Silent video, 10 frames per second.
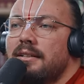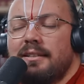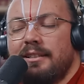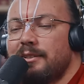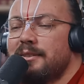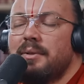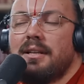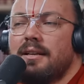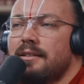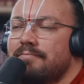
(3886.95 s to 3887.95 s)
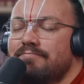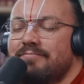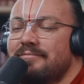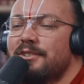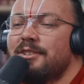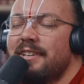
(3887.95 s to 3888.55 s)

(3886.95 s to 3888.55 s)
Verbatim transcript: And he looked at me like, not